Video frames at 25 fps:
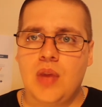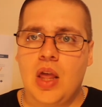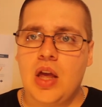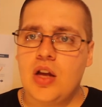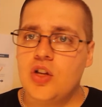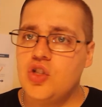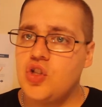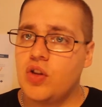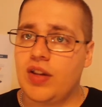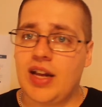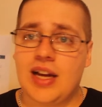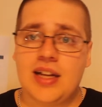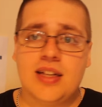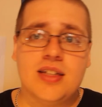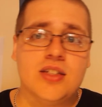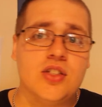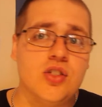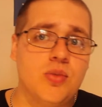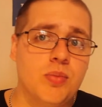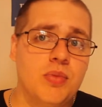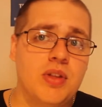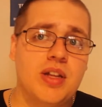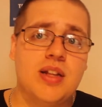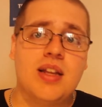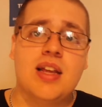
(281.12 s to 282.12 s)
So that is
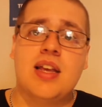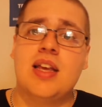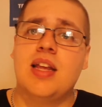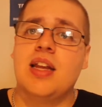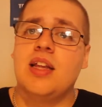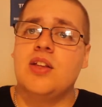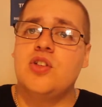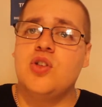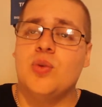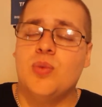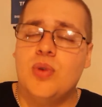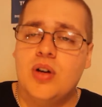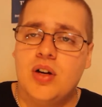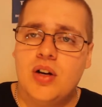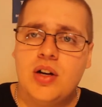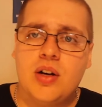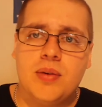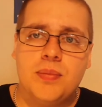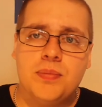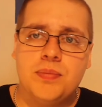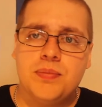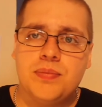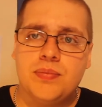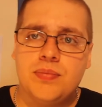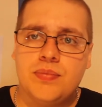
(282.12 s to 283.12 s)
something that you need to work on.
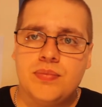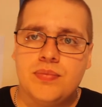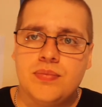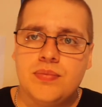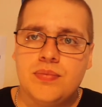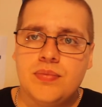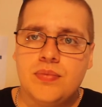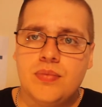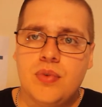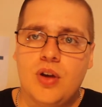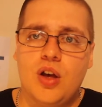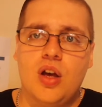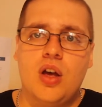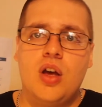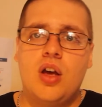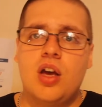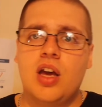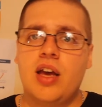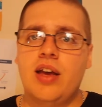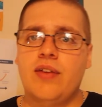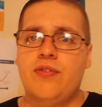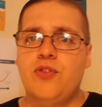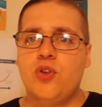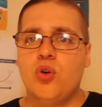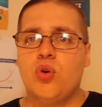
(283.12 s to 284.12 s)

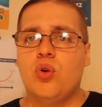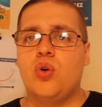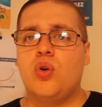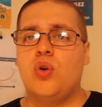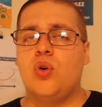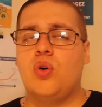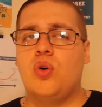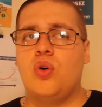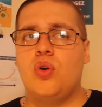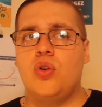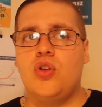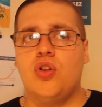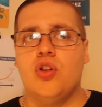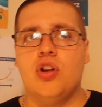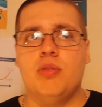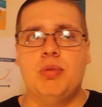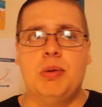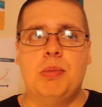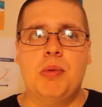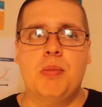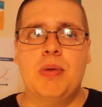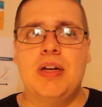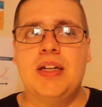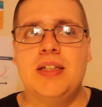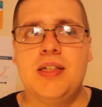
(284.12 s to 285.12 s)
If you're doing a
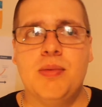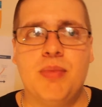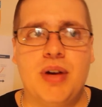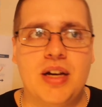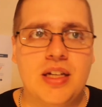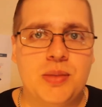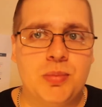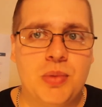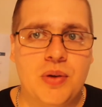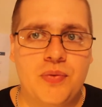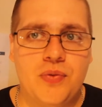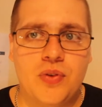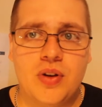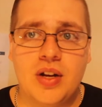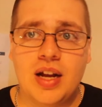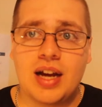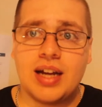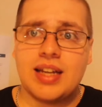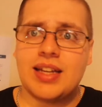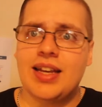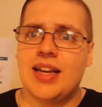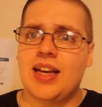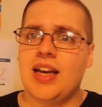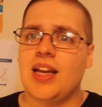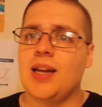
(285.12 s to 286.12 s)
probability-based method
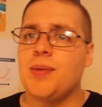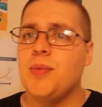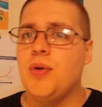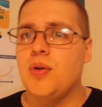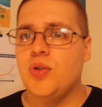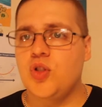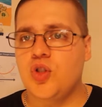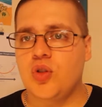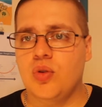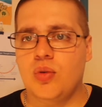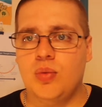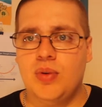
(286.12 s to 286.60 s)
and you're getting emotional,